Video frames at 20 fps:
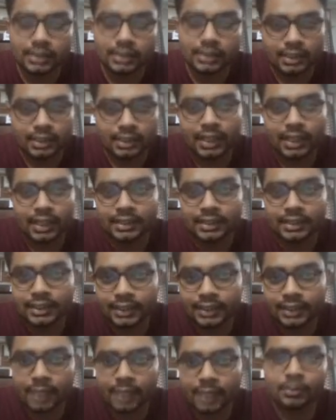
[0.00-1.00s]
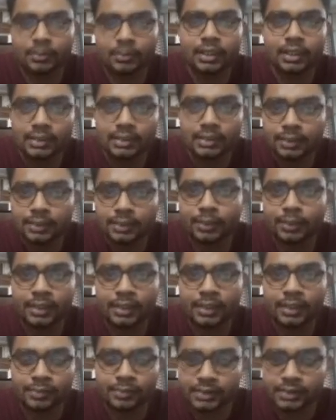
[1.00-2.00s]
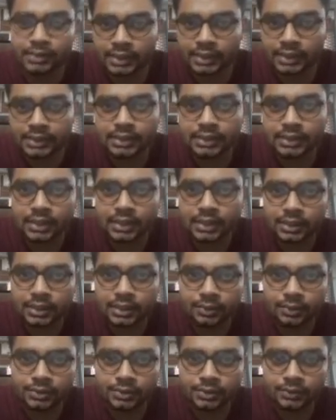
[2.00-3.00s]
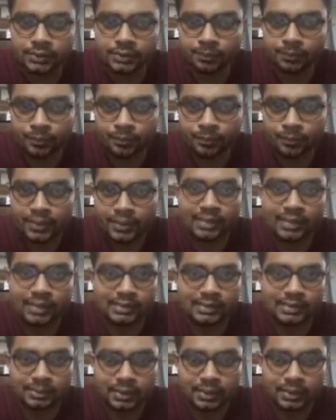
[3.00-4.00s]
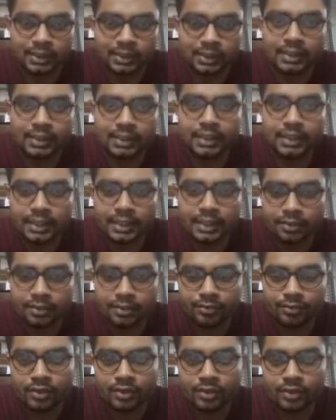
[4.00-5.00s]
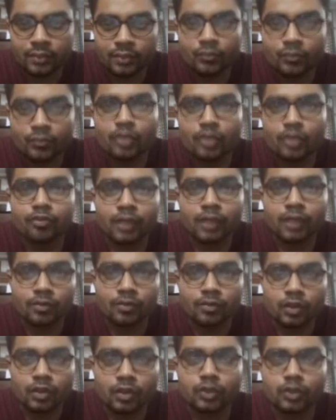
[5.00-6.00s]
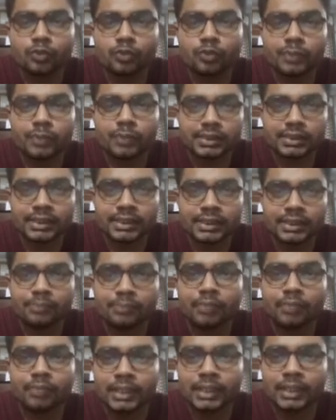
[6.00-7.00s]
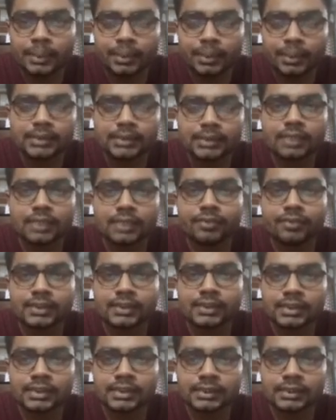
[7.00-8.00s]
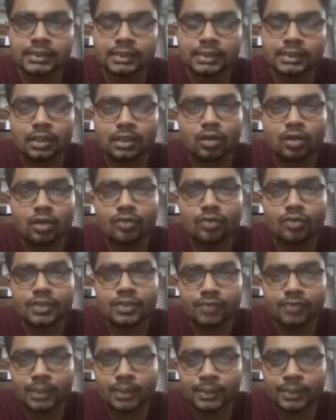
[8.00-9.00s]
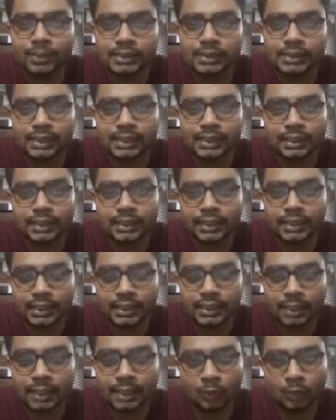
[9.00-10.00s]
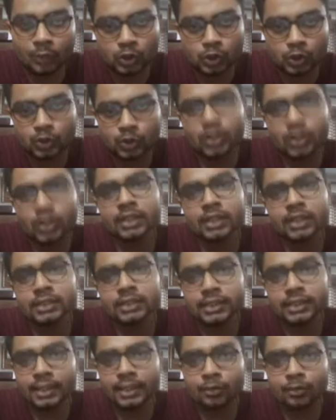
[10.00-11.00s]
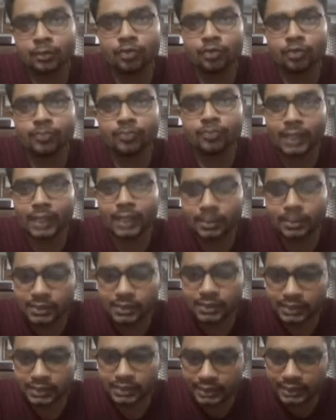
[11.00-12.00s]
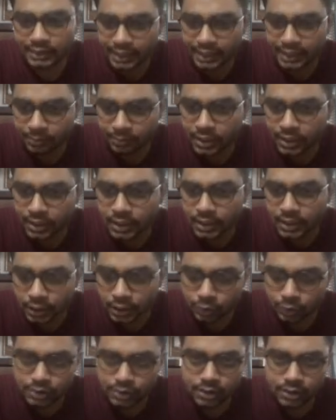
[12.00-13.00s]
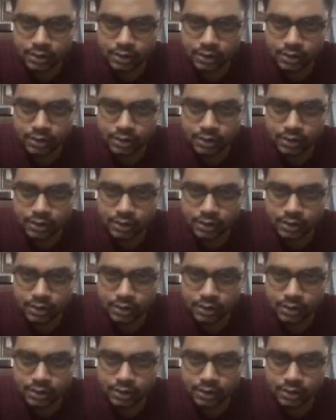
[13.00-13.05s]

at that time another planar machine is used. Similarly, if one want to machine multiple surfaces of the workpiece, at that time also another type of planar machine can be used.